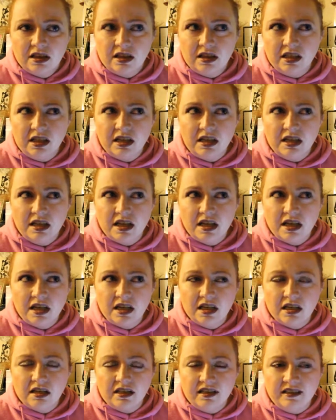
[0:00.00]
the
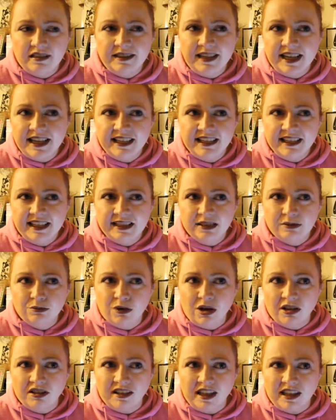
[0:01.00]
the naked
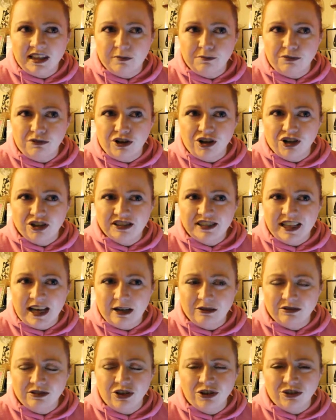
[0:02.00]
one that they brought
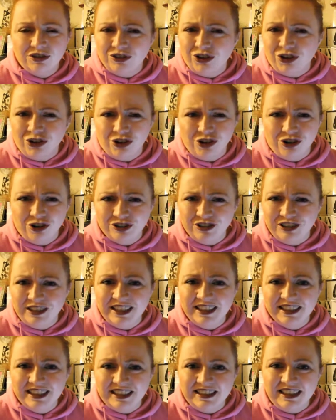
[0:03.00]
out or, or
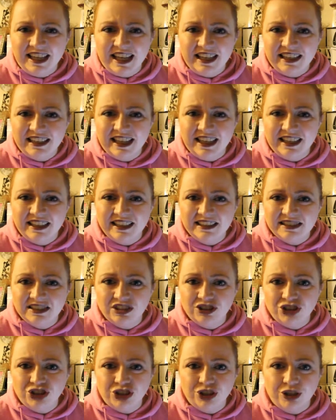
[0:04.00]
nearly naked is
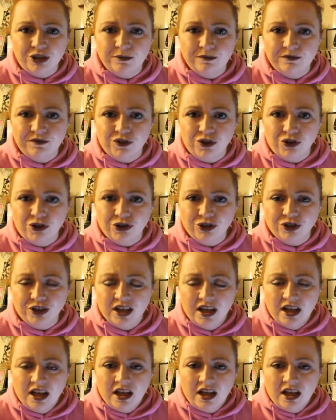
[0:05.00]
a dupe for